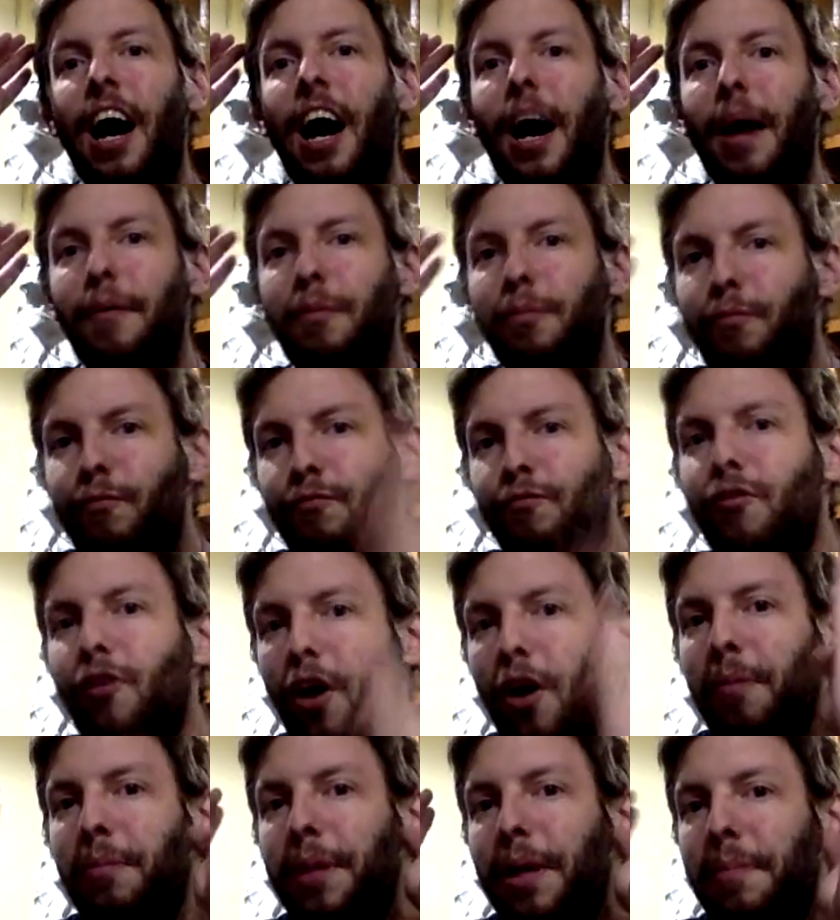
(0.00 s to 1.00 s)
I
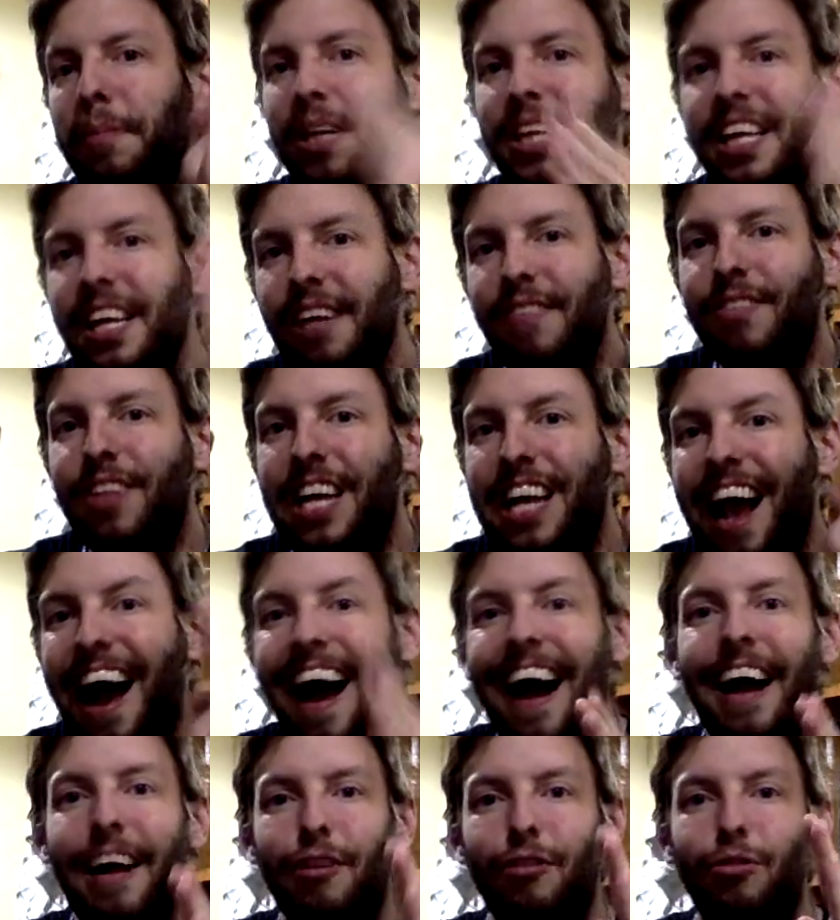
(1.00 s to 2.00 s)
firmly believe the
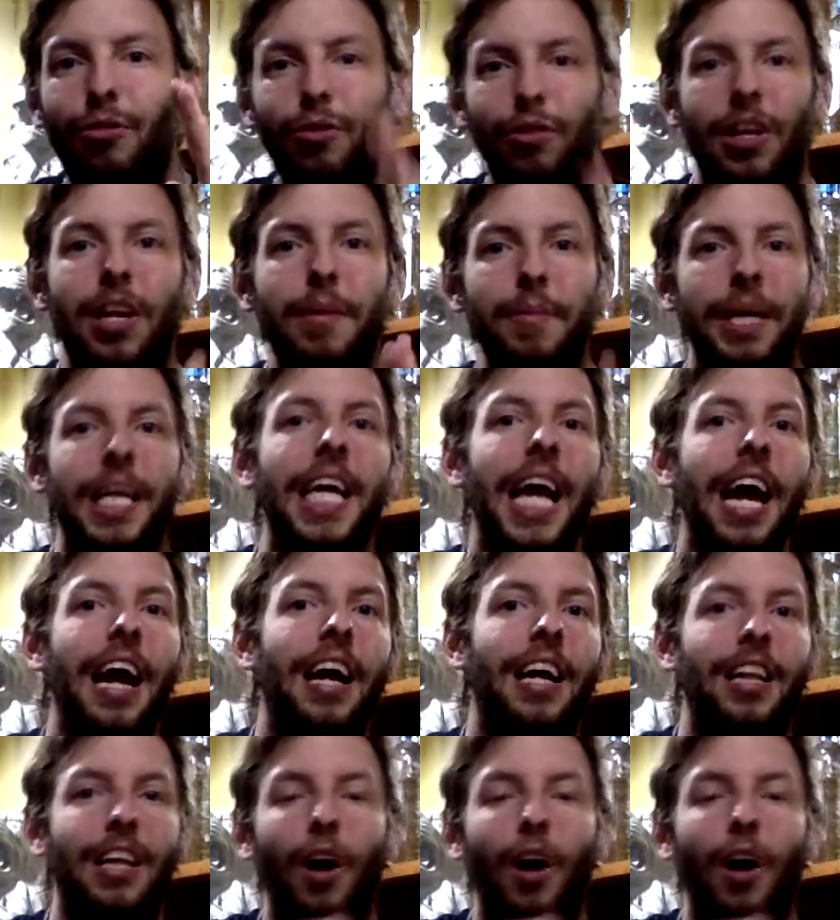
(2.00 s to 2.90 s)
actual demon king,